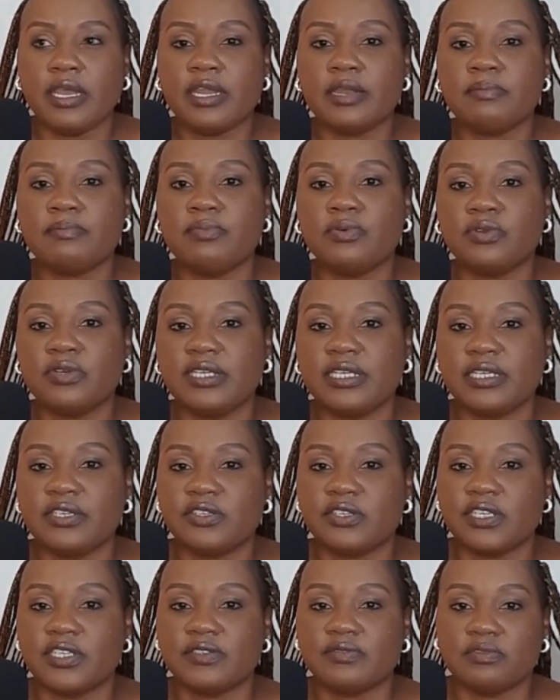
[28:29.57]
And body
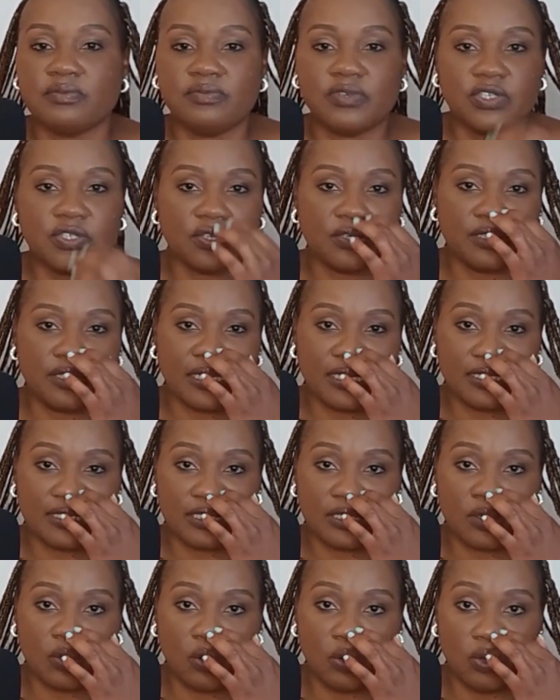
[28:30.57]
transformation
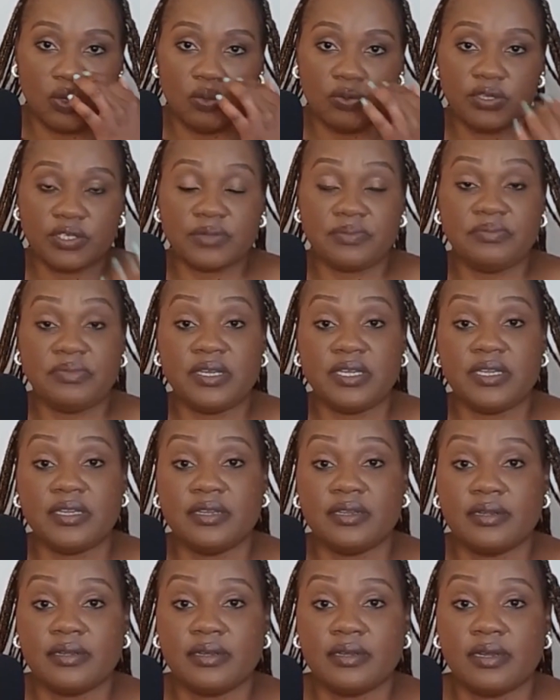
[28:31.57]
doesn't always
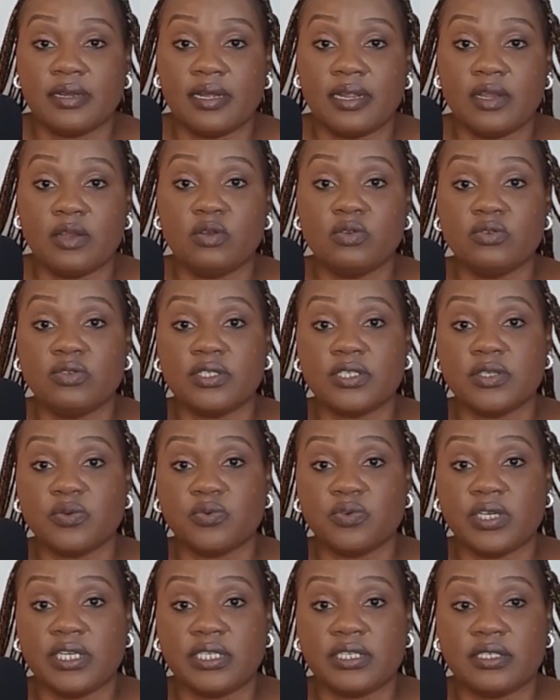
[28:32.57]
mean uh,
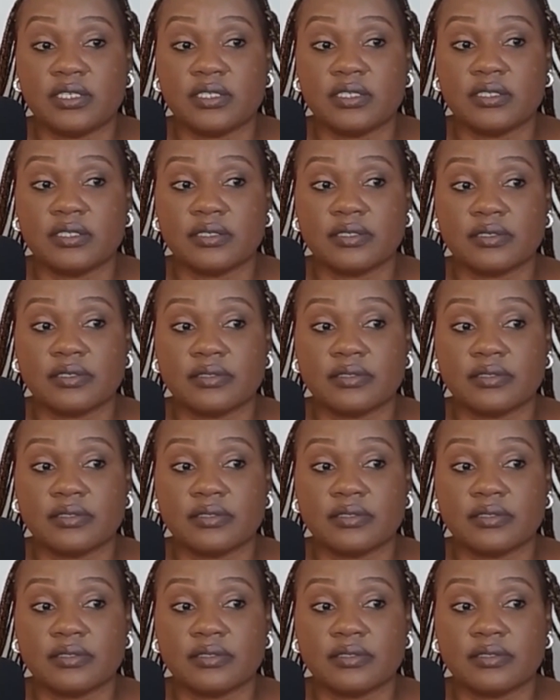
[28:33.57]
losing weight.